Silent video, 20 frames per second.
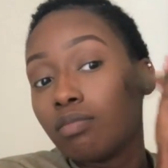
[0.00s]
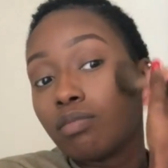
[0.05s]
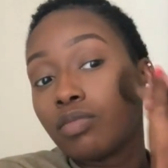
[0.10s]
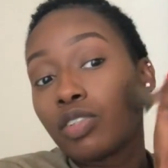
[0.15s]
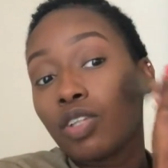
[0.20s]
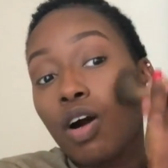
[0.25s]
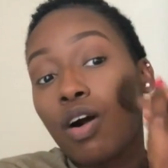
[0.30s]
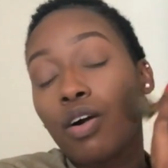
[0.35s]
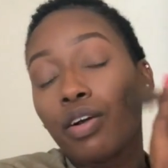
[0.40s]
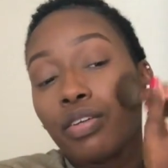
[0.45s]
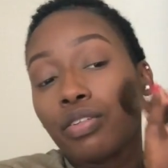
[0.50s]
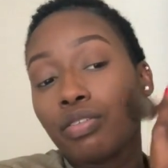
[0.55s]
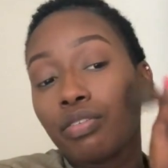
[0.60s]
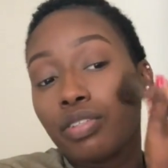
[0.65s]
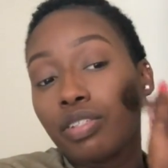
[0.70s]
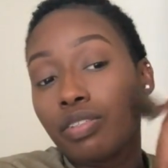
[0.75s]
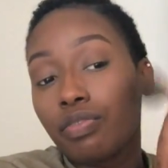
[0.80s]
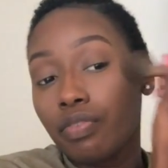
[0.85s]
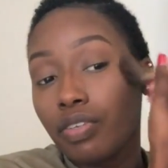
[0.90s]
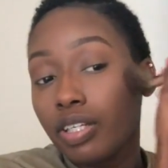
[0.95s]
talking through
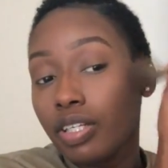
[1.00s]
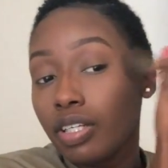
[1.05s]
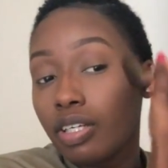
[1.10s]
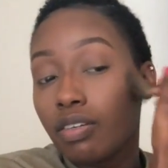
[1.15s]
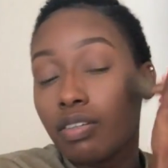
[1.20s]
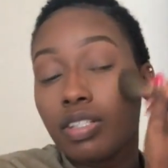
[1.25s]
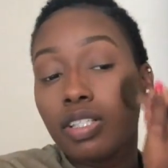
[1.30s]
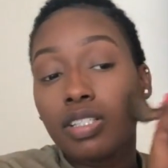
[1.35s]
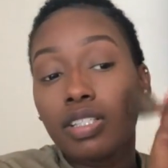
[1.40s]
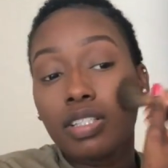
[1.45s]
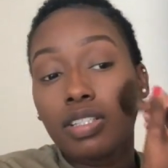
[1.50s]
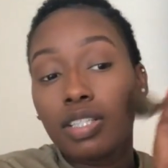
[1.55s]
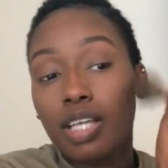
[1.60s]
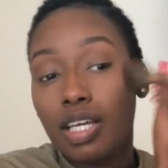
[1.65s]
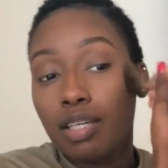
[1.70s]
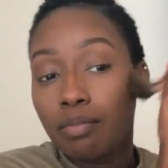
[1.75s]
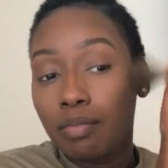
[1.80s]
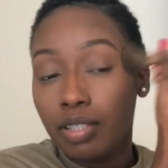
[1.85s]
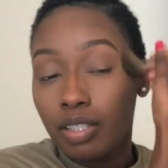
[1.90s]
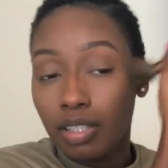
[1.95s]
this video. It doesn't
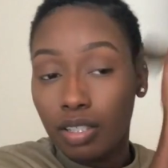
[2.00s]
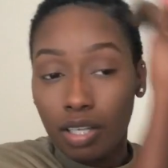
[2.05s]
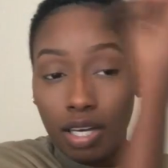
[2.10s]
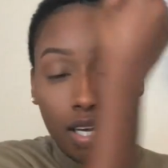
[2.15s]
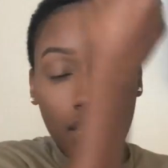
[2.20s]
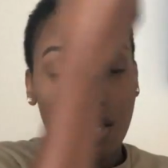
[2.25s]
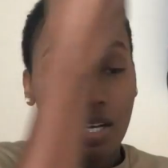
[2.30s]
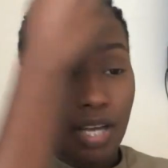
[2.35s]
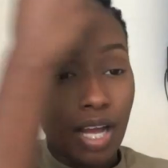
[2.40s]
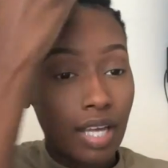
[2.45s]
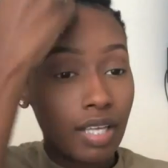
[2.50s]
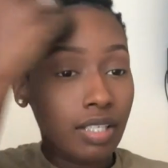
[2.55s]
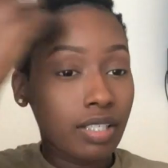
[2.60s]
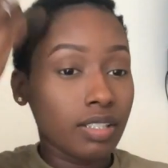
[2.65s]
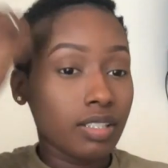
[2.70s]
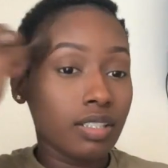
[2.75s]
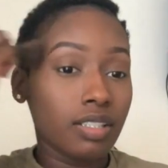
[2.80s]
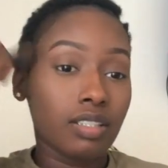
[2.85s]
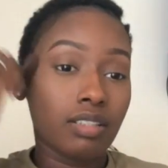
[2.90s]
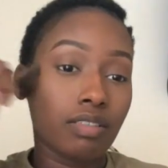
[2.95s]
take me long. I can
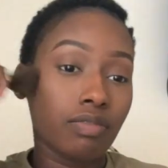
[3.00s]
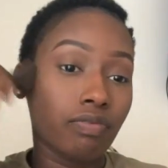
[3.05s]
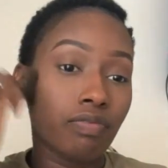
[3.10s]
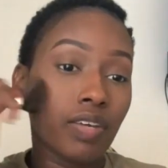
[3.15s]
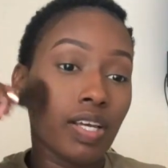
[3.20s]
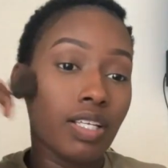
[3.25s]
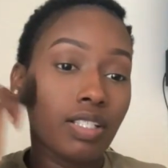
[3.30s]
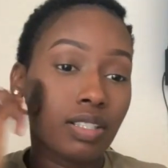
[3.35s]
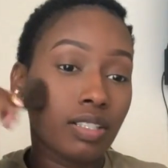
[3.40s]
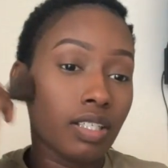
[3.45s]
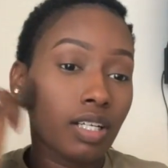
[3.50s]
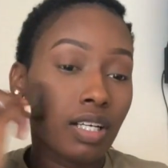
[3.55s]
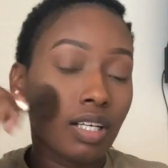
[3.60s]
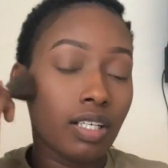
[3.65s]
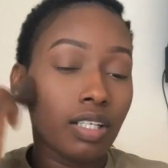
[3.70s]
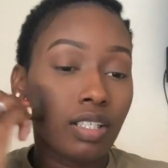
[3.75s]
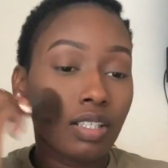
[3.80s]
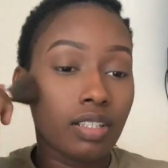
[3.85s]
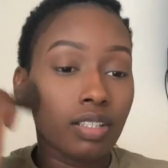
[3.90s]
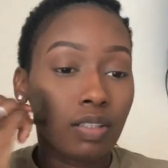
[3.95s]
get this face
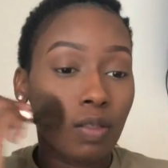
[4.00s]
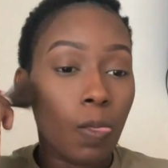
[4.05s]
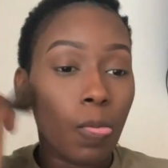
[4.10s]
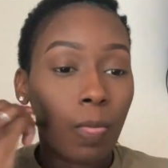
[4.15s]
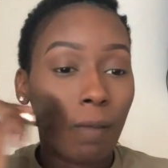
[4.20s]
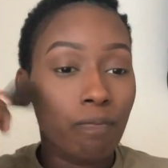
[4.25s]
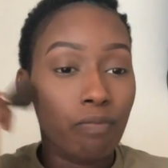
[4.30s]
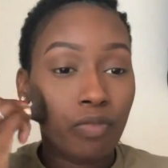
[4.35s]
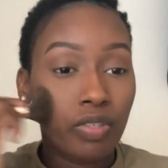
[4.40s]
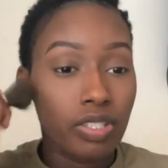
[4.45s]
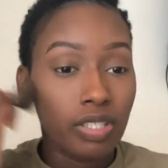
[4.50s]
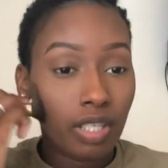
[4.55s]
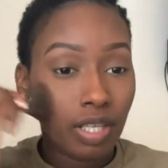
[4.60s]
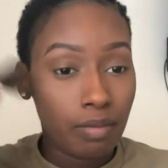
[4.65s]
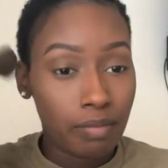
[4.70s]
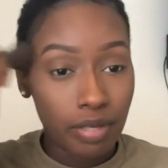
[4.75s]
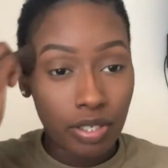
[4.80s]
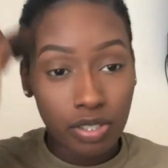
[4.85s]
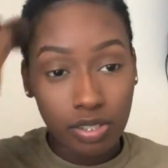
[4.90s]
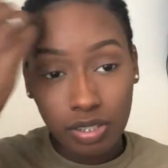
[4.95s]
done in
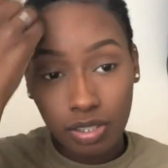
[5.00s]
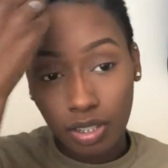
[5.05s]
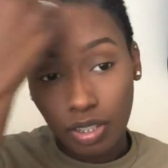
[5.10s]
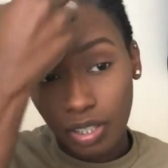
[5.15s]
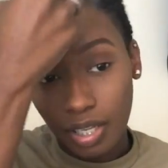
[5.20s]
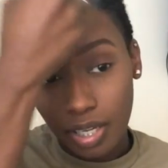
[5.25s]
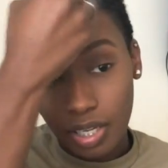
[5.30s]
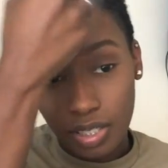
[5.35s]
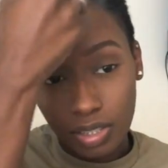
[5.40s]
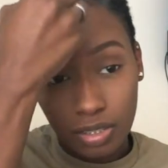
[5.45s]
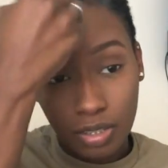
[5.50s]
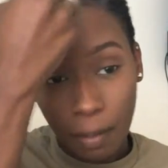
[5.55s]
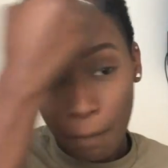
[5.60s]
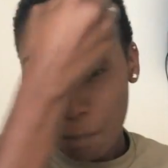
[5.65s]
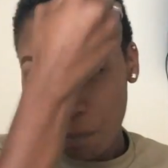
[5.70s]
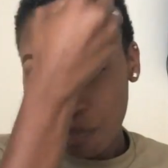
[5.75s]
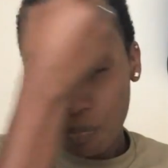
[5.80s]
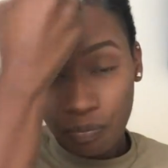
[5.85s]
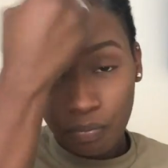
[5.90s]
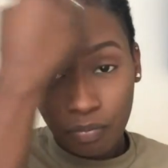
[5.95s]
15 minutes or less.
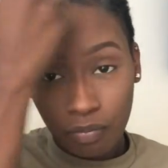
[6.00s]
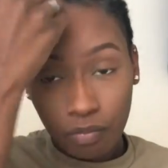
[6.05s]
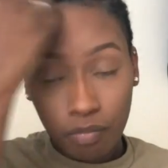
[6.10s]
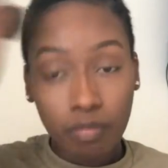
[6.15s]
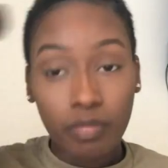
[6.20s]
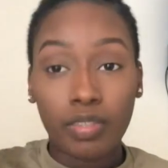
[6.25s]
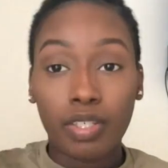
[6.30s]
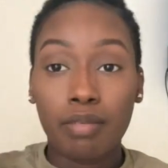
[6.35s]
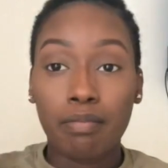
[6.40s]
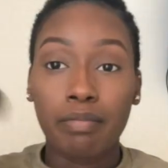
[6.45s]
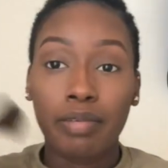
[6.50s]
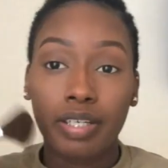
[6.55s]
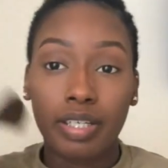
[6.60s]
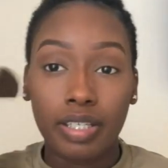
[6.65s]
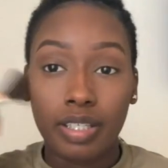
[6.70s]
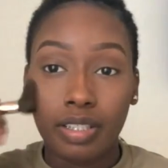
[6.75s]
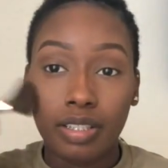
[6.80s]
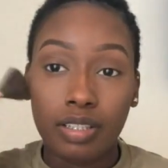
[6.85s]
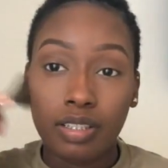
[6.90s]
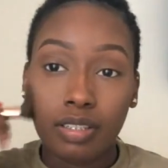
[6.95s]

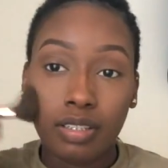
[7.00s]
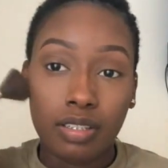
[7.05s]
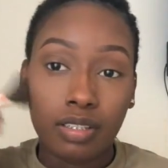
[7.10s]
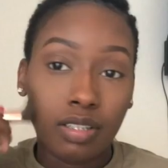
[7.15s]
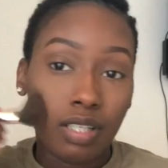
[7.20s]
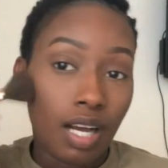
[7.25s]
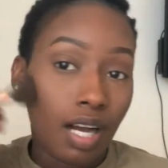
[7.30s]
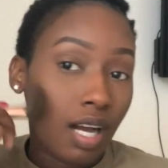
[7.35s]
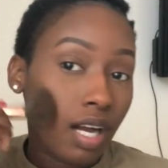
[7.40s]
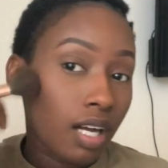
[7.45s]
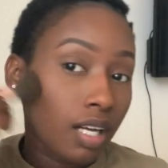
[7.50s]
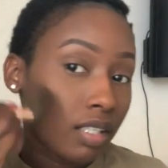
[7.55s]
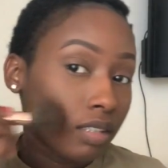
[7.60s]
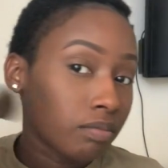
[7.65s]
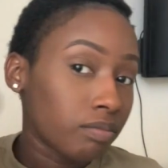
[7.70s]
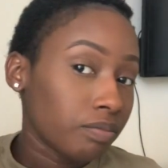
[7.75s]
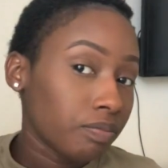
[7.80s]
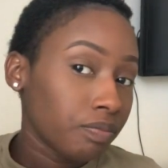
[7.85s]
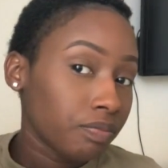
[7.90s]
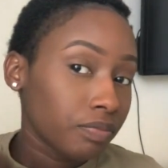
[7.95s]
But
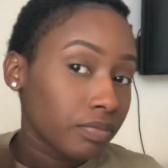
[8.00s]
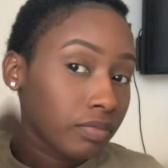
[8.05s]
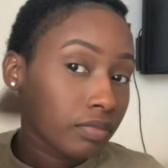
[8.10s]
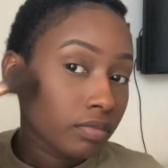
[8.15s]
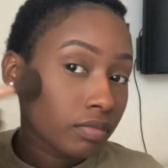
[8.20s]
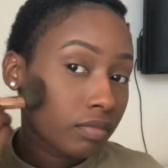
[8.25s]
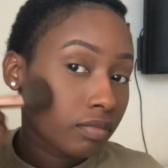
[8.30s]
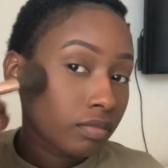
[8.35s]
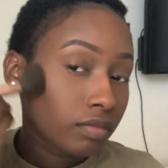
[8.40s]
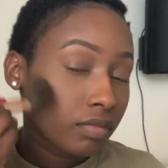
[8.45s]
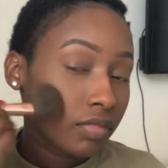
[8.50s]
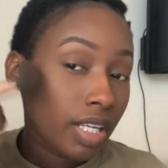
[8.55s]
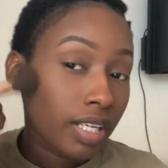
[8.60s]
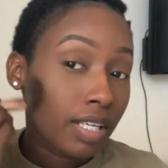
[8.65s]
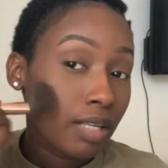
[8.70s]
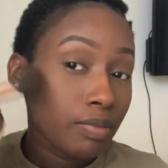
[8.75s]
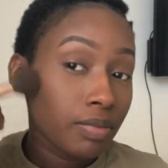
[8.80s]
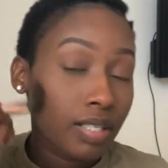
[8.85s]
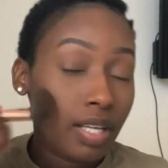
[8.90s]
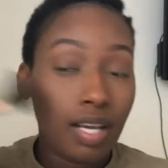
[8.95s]
I
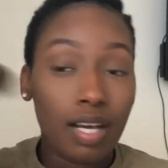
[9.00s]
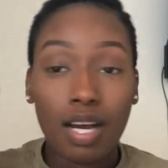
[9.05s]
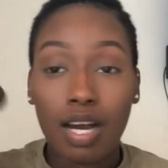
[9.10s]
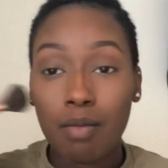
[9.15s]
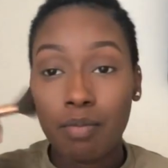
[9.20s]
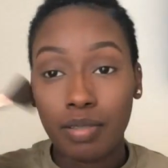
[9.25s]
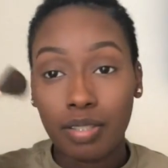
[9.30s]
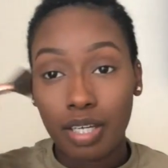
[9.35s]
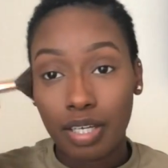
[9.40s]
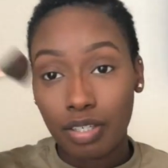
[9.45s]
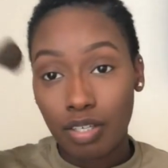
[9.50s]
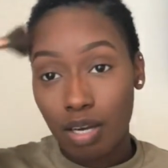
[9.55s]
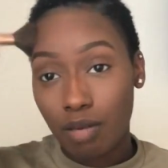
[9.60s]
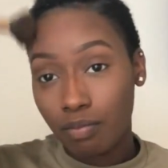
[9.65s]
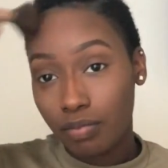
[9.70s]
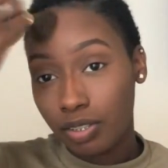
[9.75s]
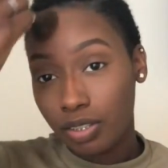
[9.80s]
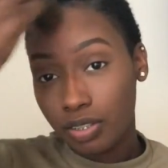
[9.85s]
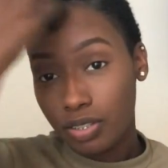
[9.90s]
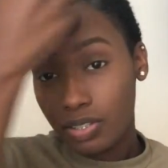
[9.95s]
keep saying a lot, y'all.
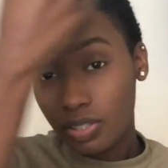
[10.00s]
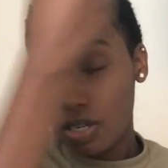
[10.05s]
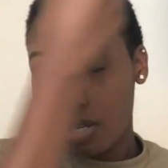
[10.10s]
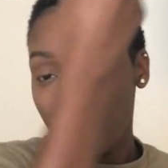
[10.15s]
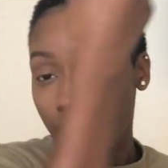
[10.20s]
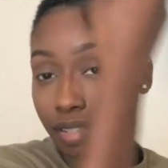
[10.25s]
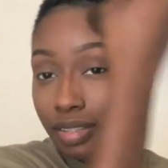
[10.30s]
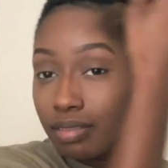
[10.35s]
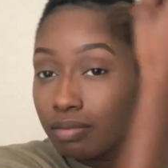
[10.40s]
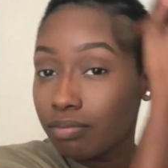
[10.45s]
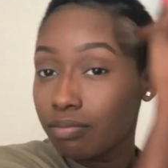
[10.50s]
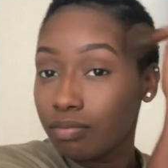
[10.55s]
I'm really sorry.